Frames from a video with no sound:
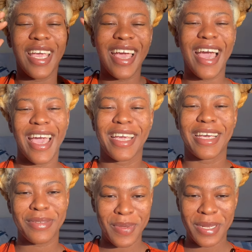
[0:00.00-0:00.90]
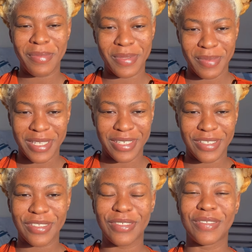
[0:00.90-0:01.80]
Hi guys, my name is
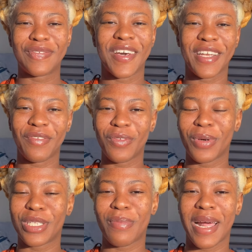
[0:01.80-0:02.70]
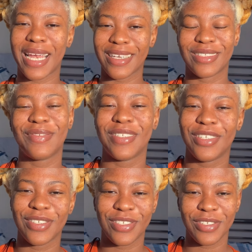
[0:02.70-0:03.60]
mideyussuff, and if you watch my last
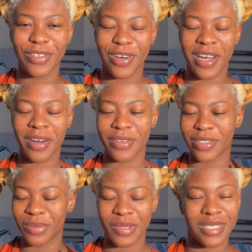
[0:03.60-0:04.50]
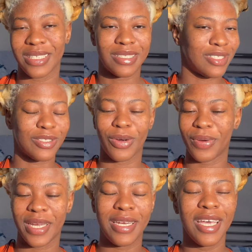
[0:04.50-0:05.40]
videos, you know how the process is
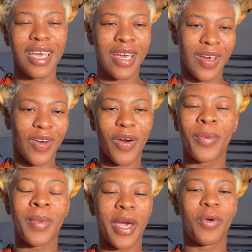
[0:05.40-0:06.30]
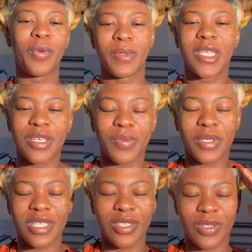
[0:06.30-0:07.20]
going on my old bleaching
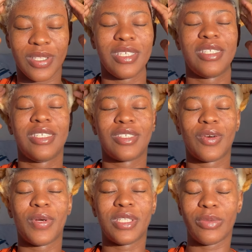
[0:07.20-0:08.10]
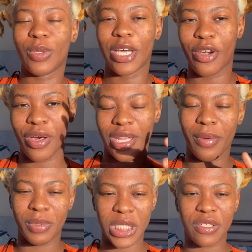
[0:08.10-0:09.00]
process. So this is going to be another
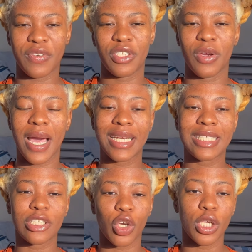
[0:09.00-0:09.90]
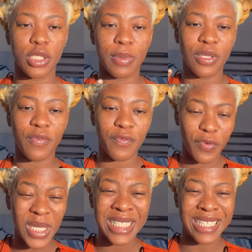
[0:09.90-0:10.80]
bleach video, and this is going to be the
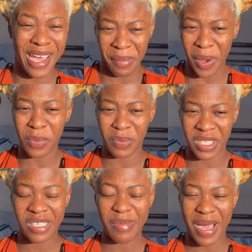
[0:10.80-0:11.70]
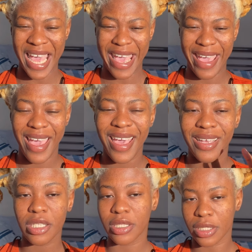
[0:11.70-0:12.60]
fourth time I'll be bleaching my hair
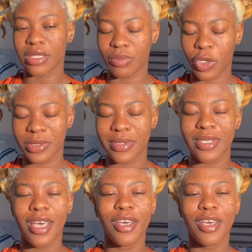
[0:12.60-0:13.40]
this month.